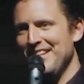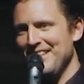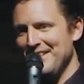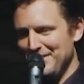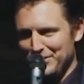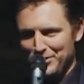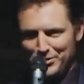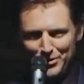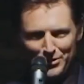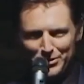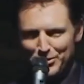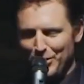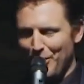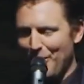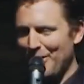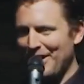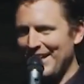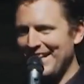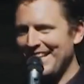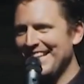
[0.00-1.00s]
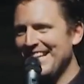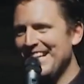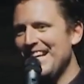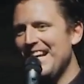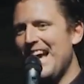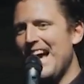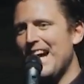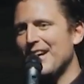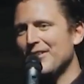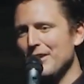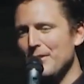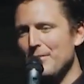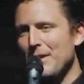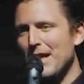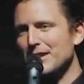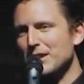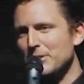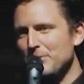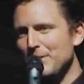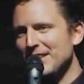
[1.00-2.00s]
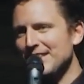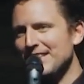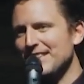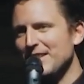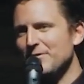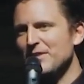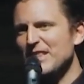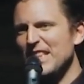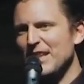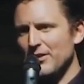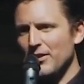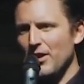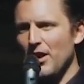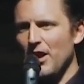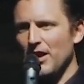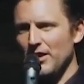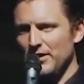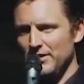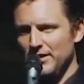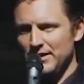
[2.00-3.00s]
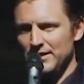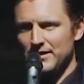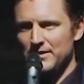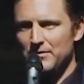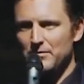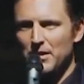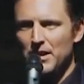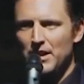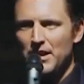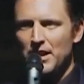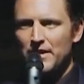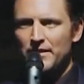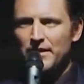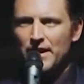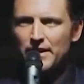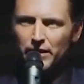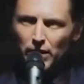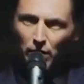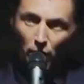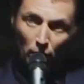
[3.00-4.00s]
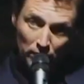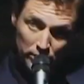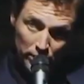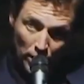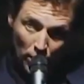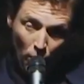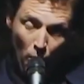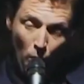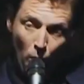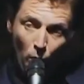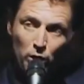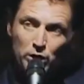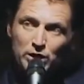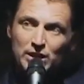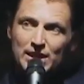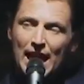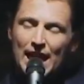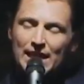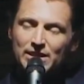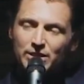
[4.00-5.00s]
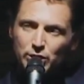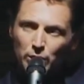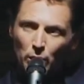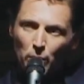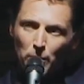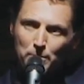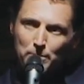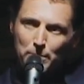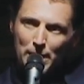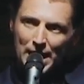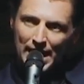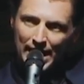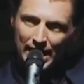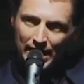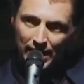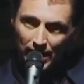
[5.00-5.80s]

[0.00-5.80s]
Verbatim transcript: this is a true story. I learned about a species of deer in Ireland that their, their horns got so big